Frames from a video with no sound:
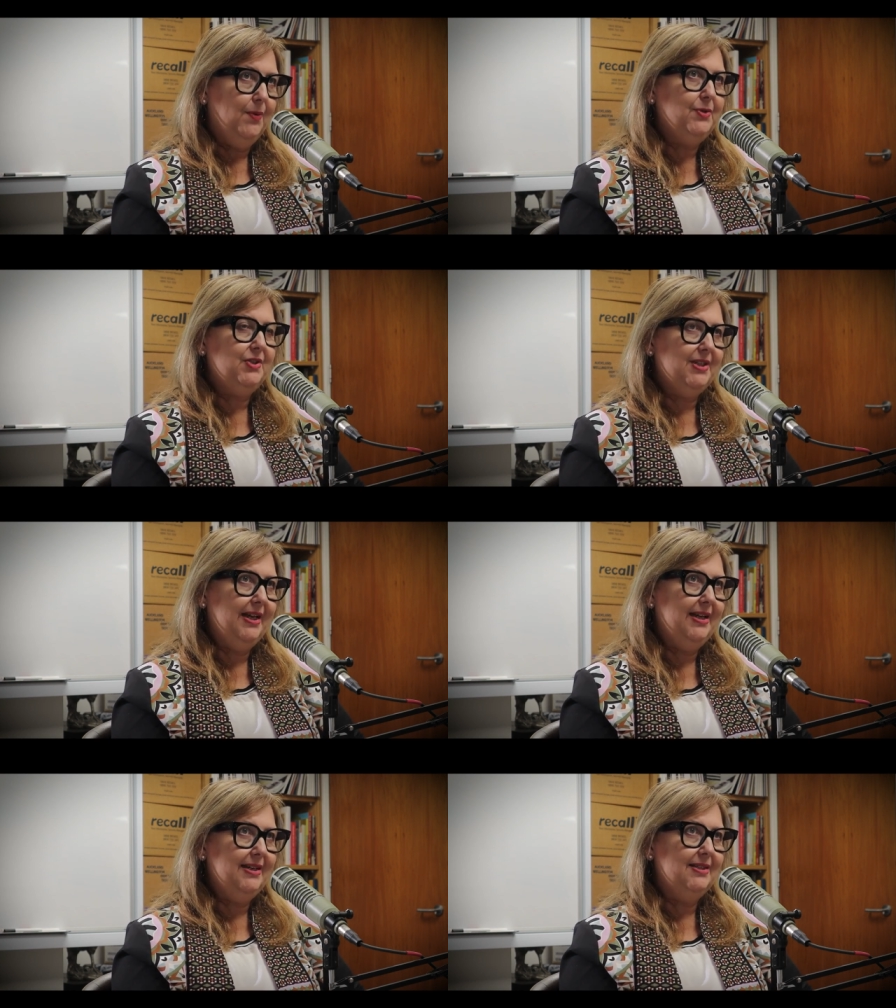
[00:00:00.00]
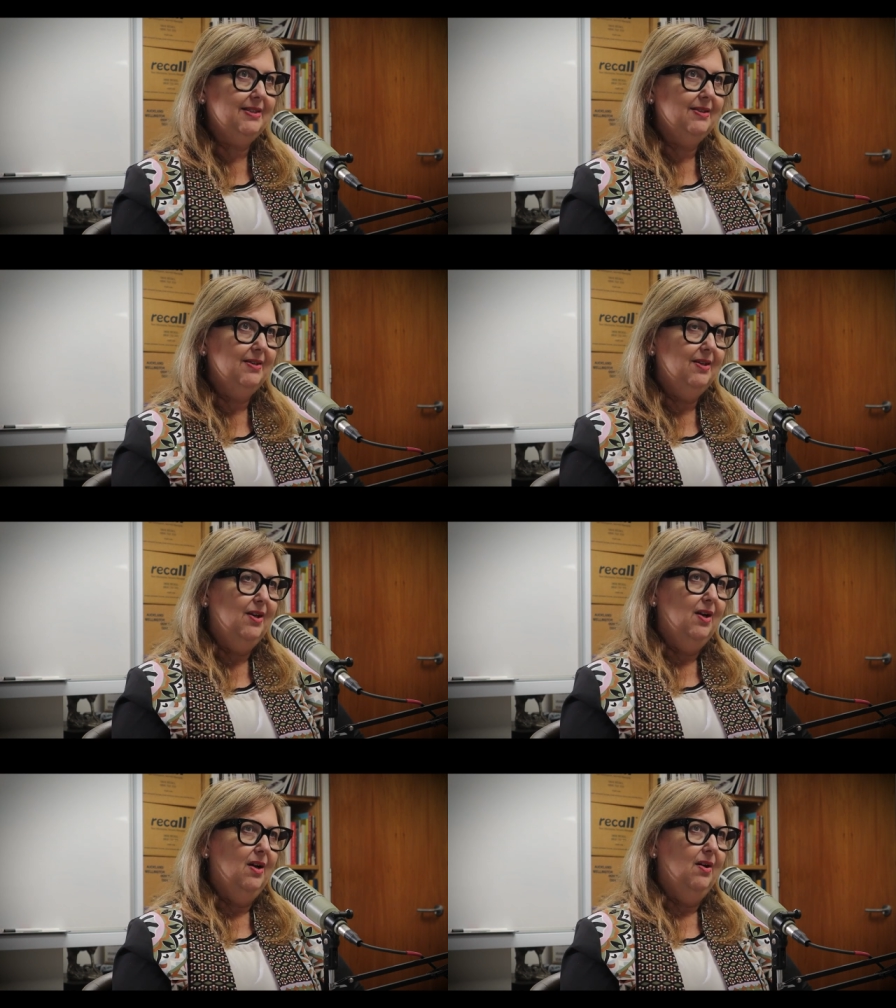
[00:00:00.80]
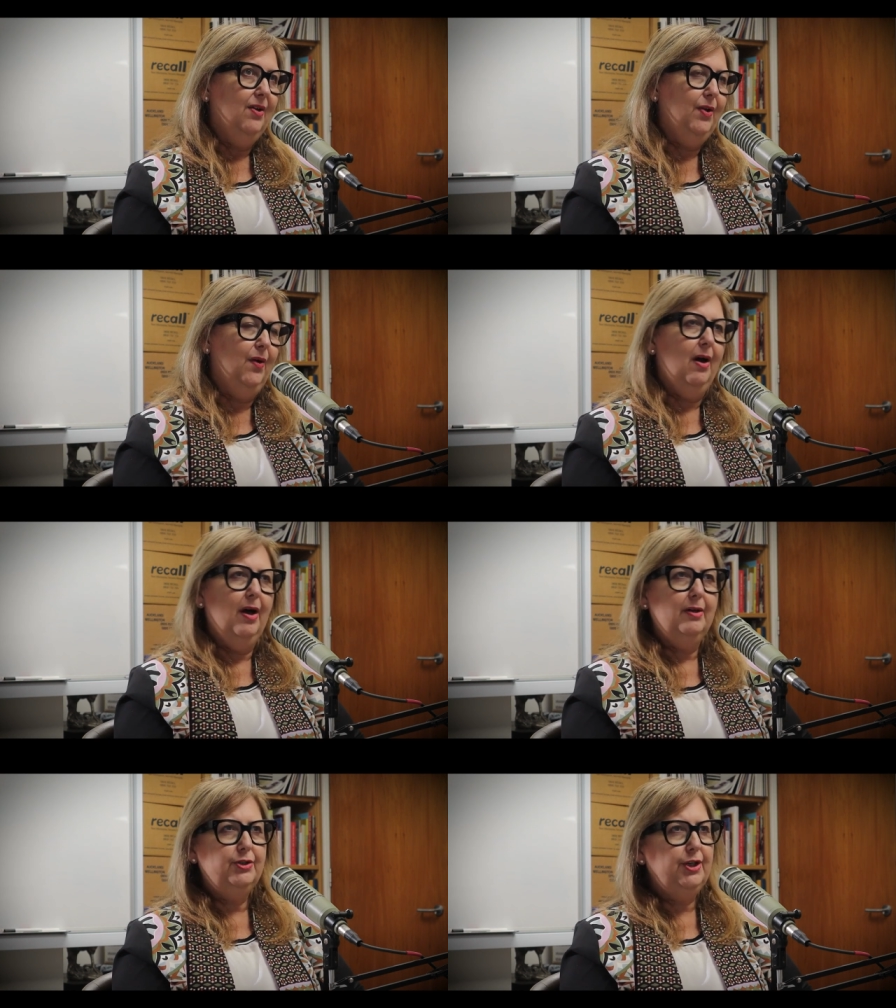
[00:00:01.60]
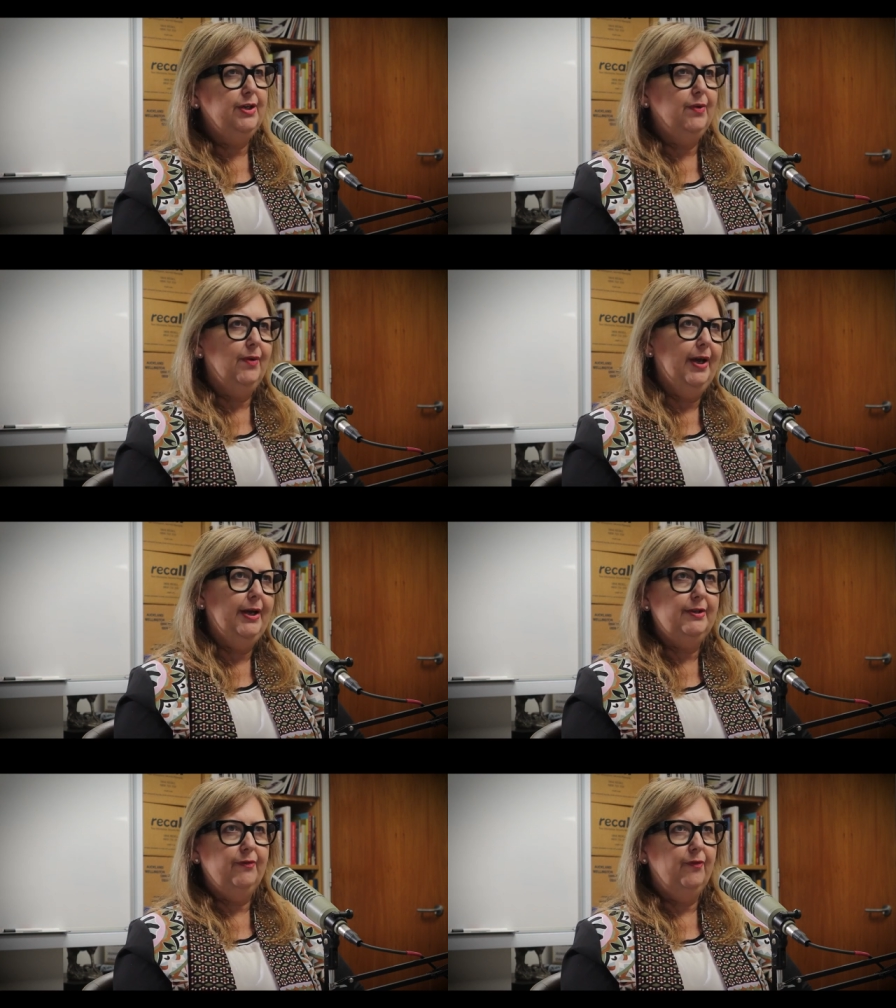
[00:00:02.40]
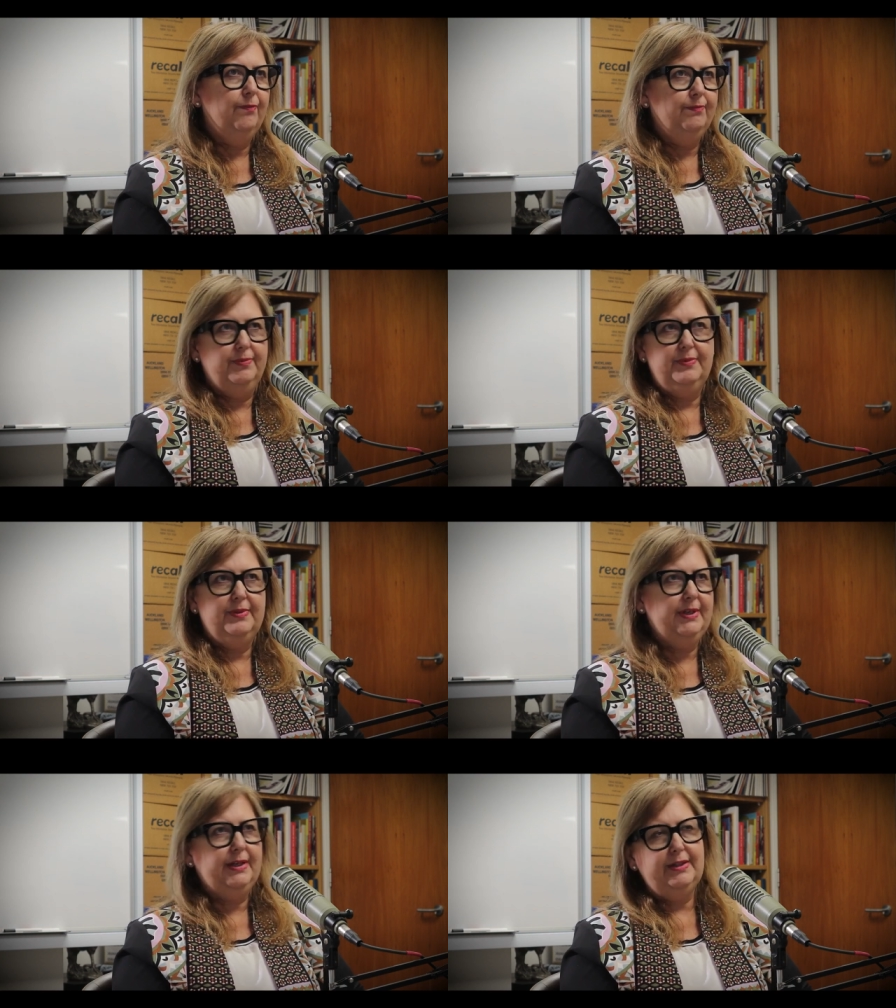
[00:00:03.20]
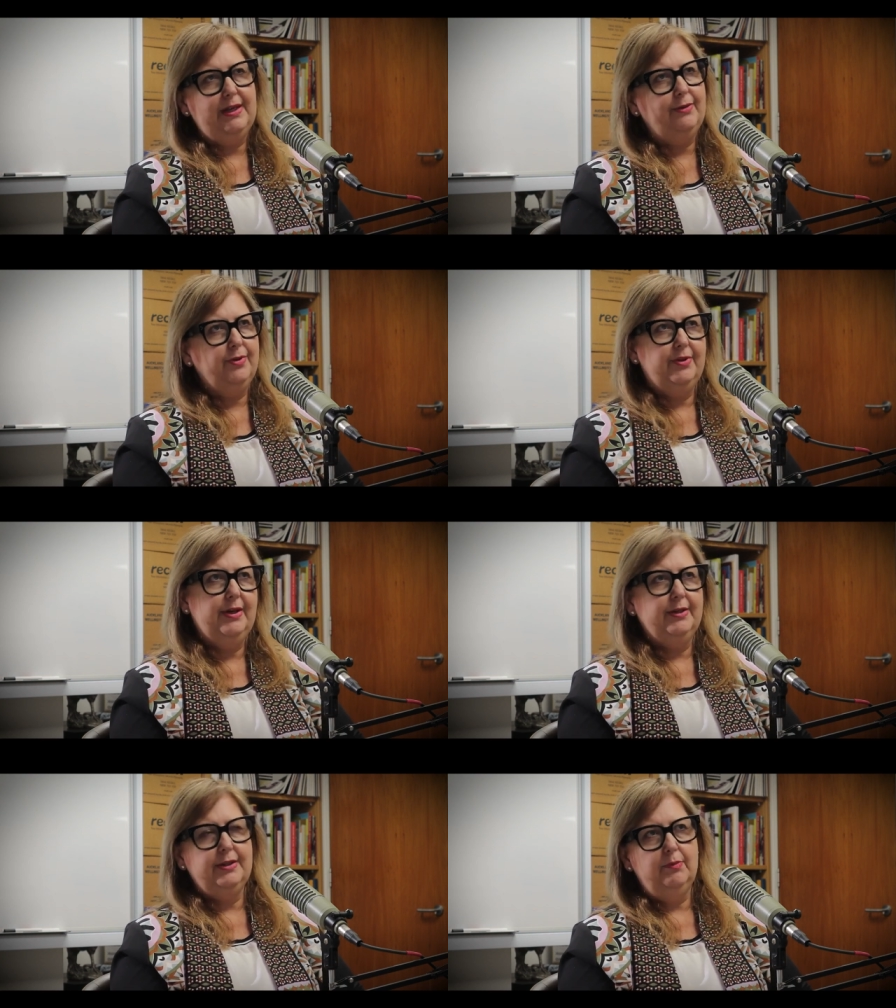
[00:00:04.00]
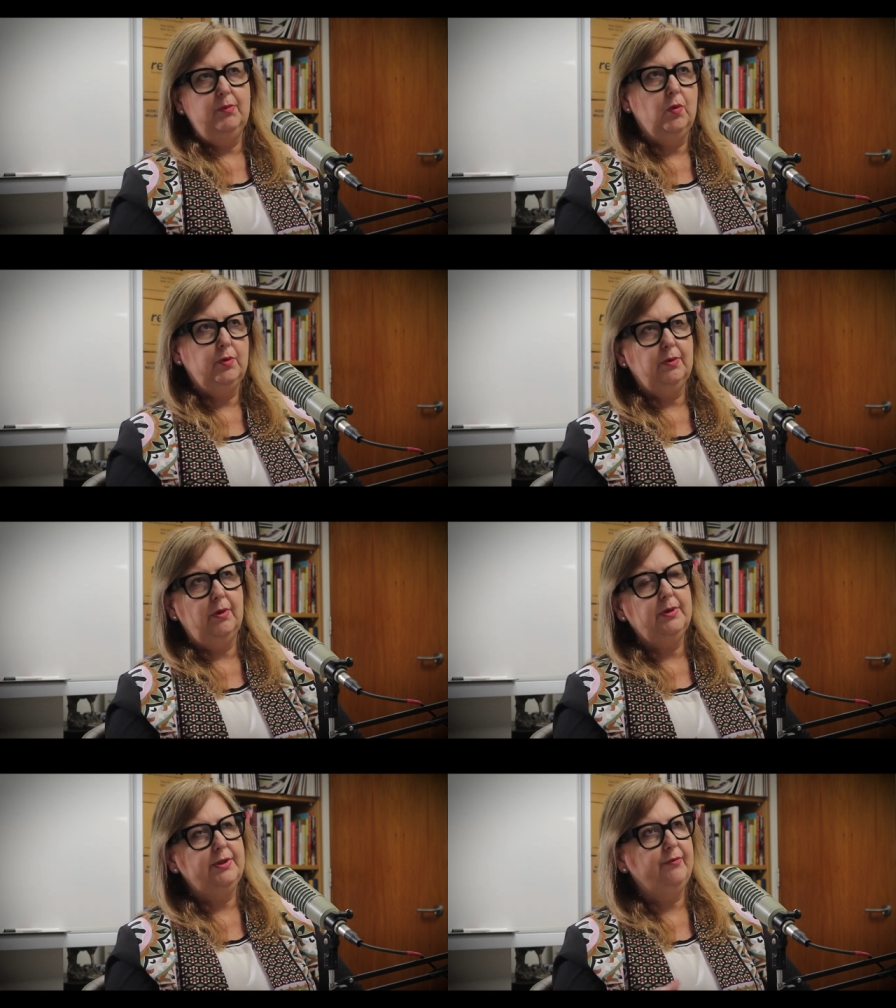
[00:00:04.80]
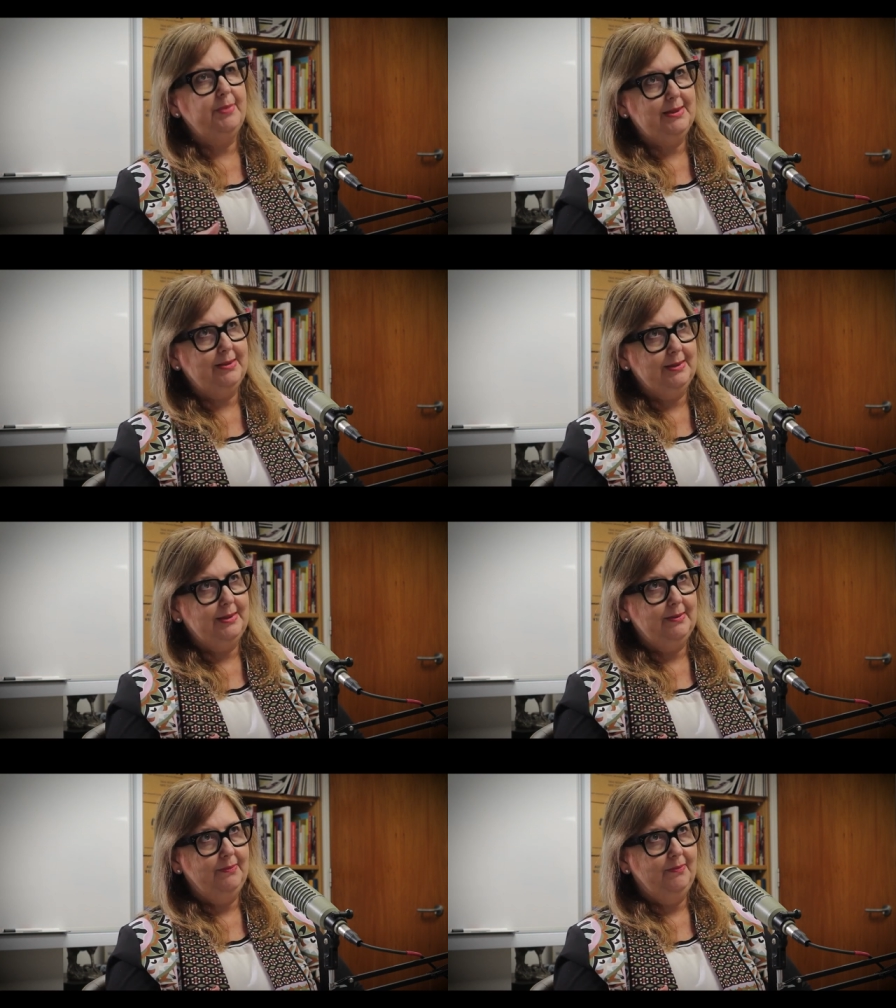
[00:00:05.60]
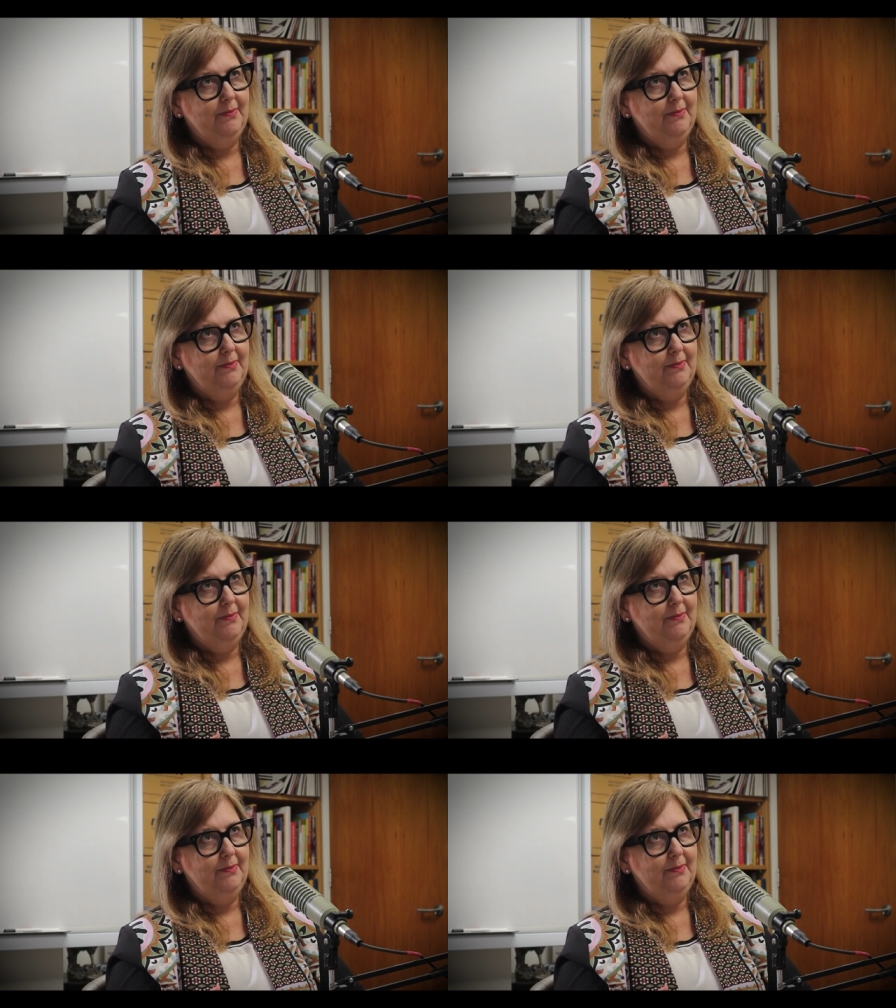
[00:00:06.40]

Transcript: which says, you know, I'll generate six hundred thousand more dollars of business